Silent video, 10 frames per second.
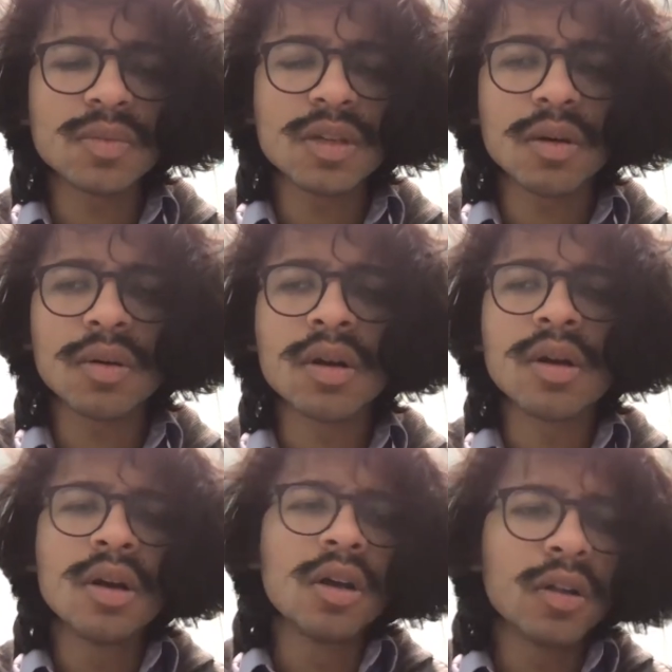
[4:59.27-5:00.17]
So
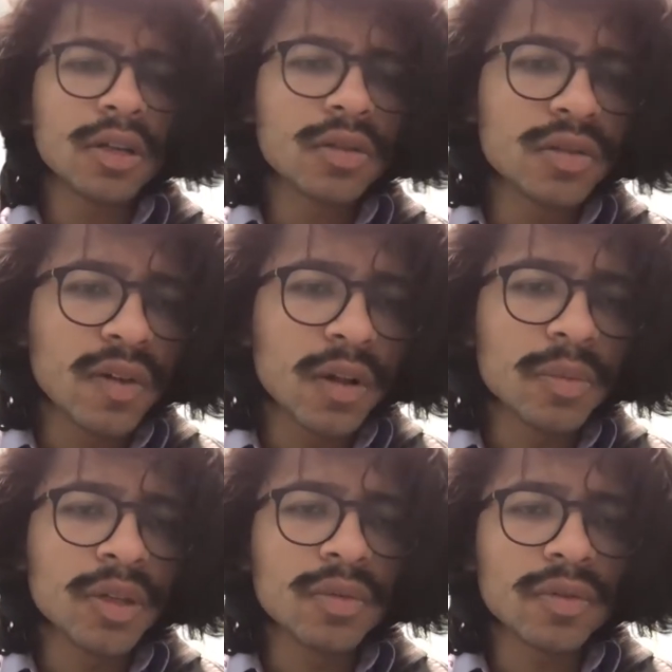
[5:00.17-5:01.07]
Clinical
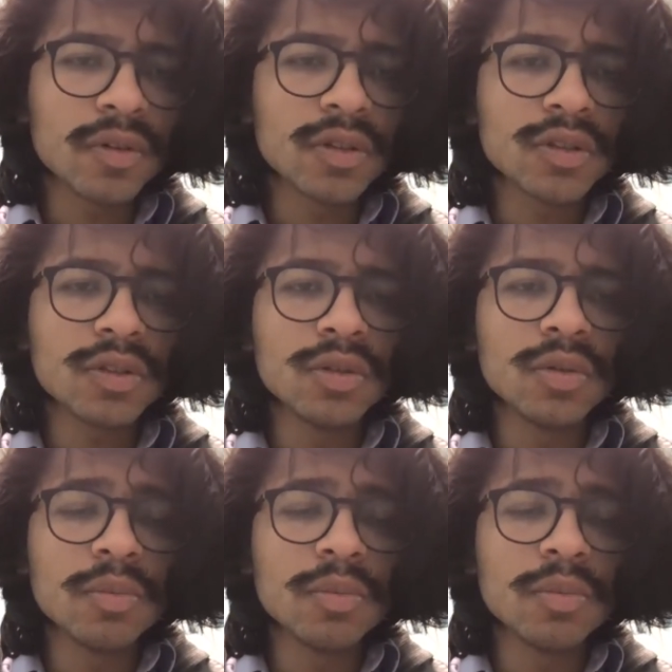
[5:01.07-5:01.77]
development refers to